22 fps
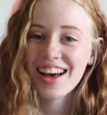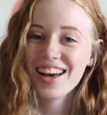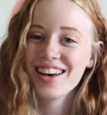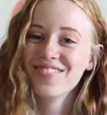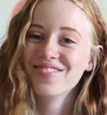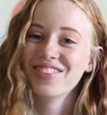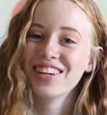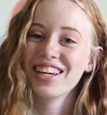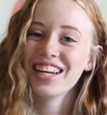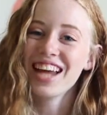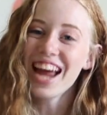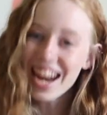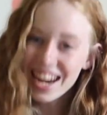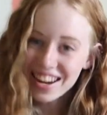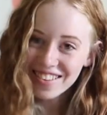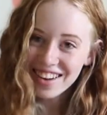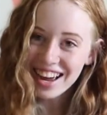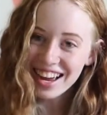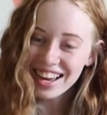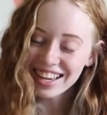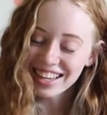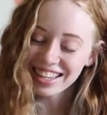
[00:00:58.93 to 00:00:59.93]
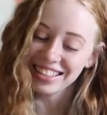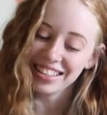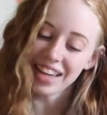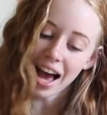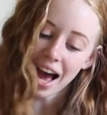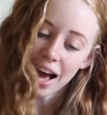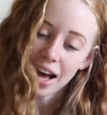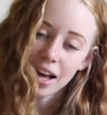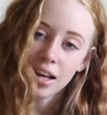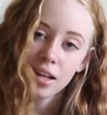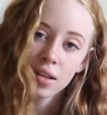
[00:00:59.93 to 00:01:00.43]
um, but anyway,
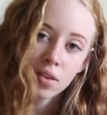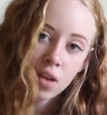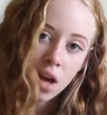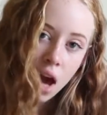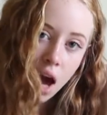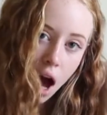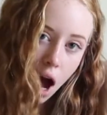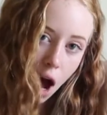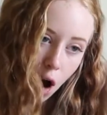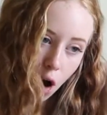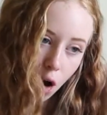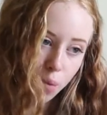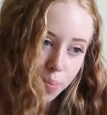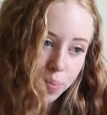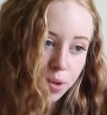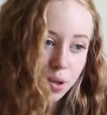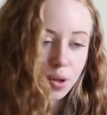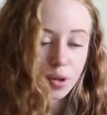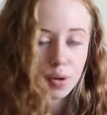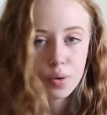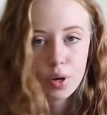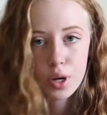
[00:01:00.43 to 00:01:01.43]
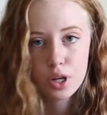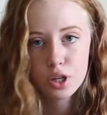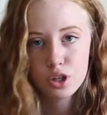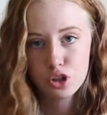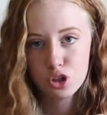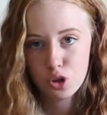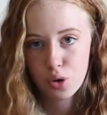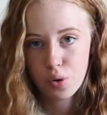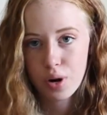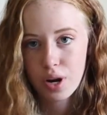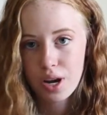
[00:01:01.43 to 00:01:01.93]
yeah, I hope you
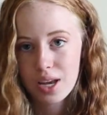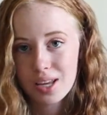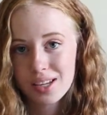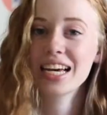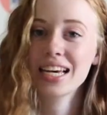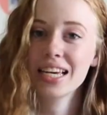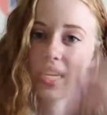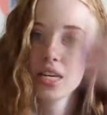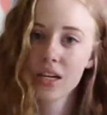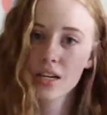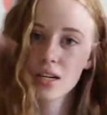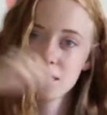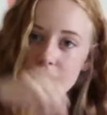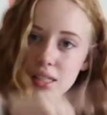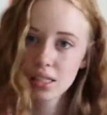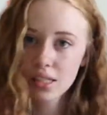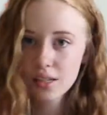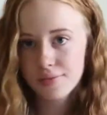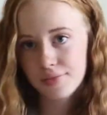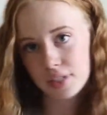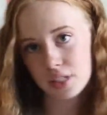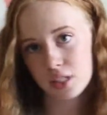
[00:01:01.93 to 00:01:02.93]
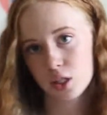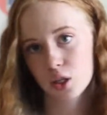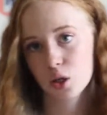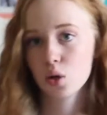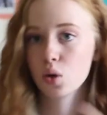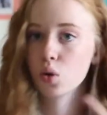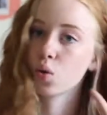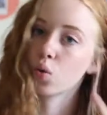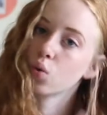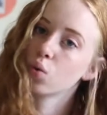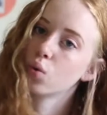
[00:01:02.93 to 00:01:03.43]
enjoy it. Here's the
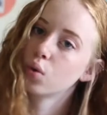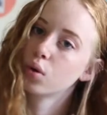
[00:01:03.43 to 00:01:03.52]
video.